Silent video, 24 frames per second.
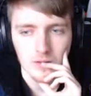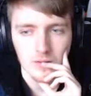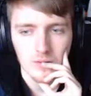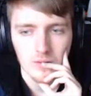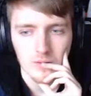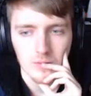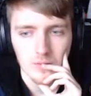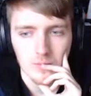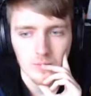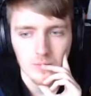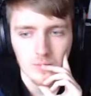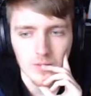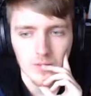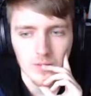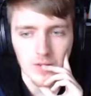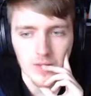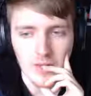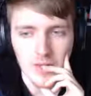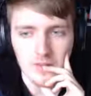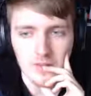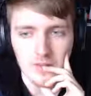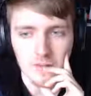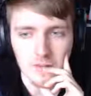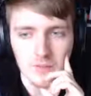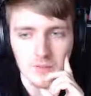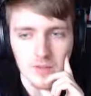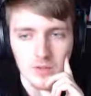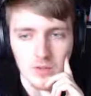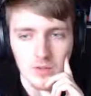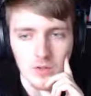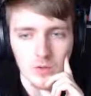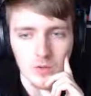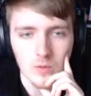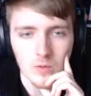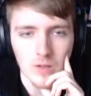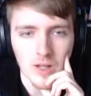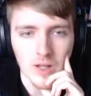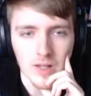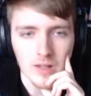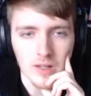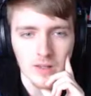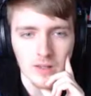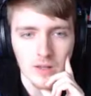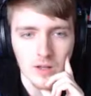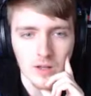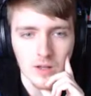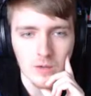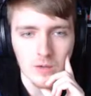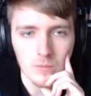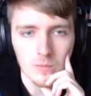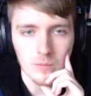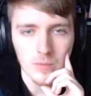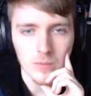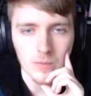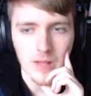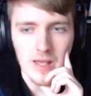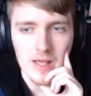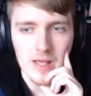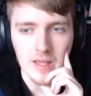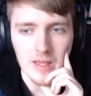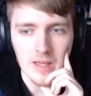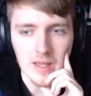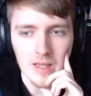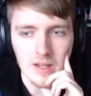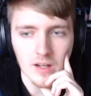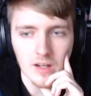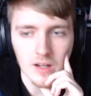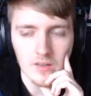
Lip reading: We could get something cute like playing it,